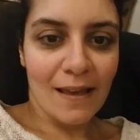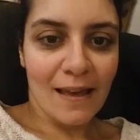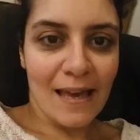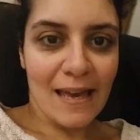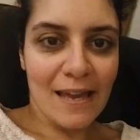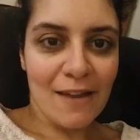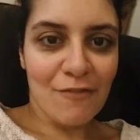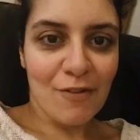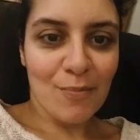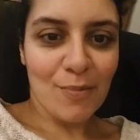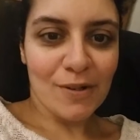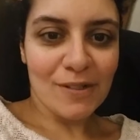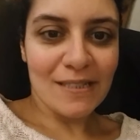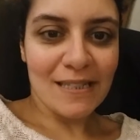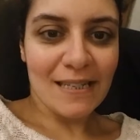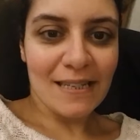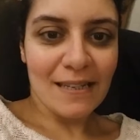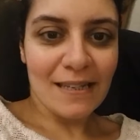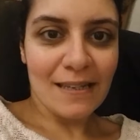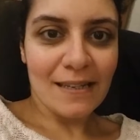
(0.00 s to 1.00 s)
Hey
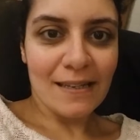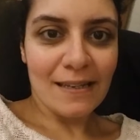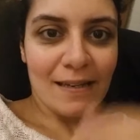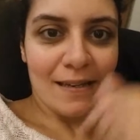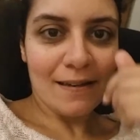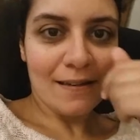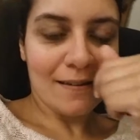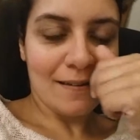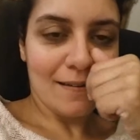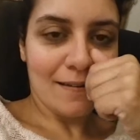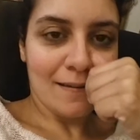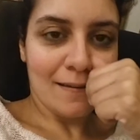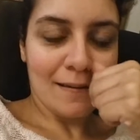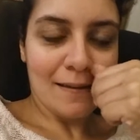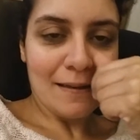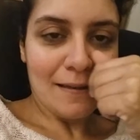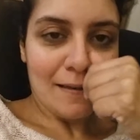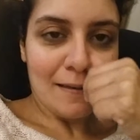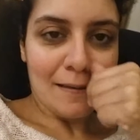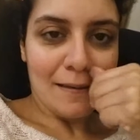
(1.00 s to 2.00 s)
everybody,
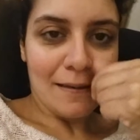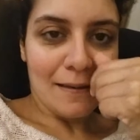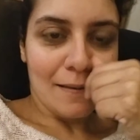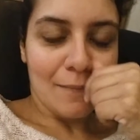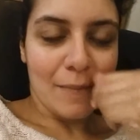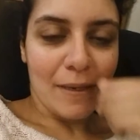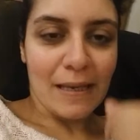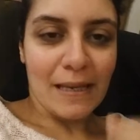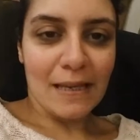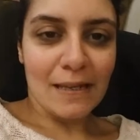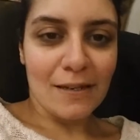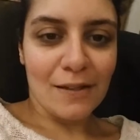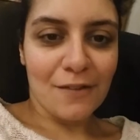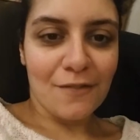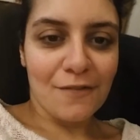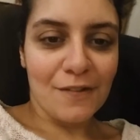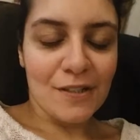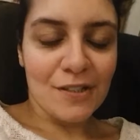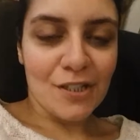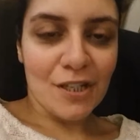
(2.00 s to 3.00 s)
making another
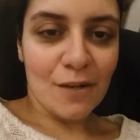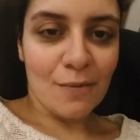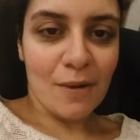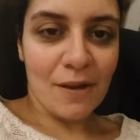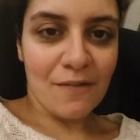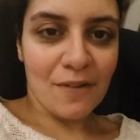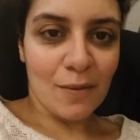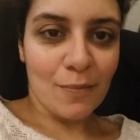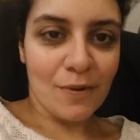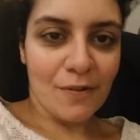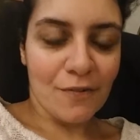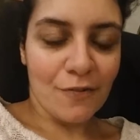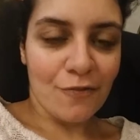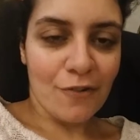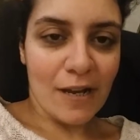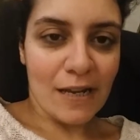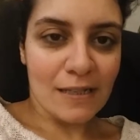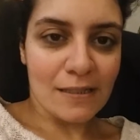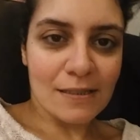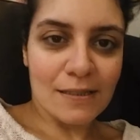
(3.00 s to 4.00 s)
video. I'm having a bit of a
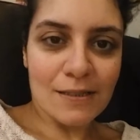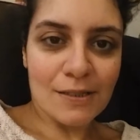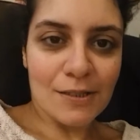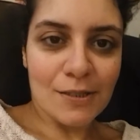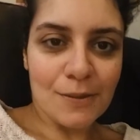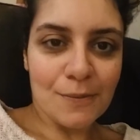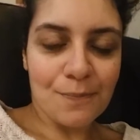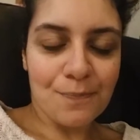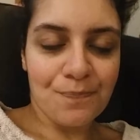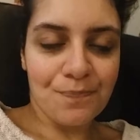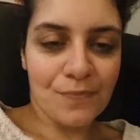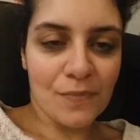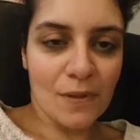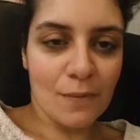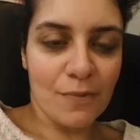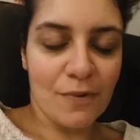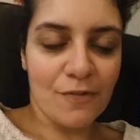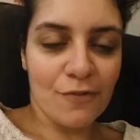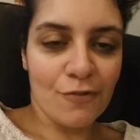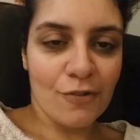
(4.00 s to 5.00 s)
rest
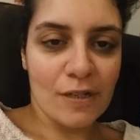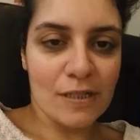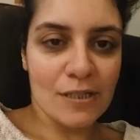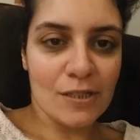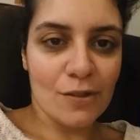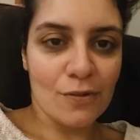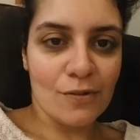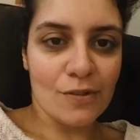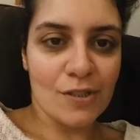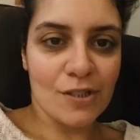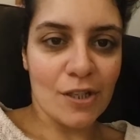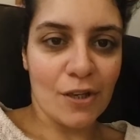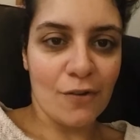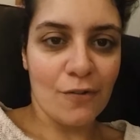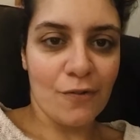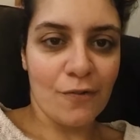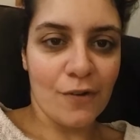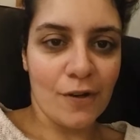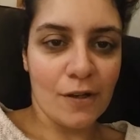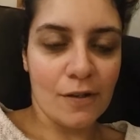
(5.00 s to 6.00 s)
on the
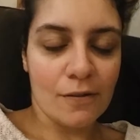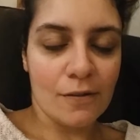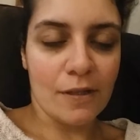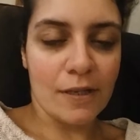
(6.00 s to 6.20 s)
sofa.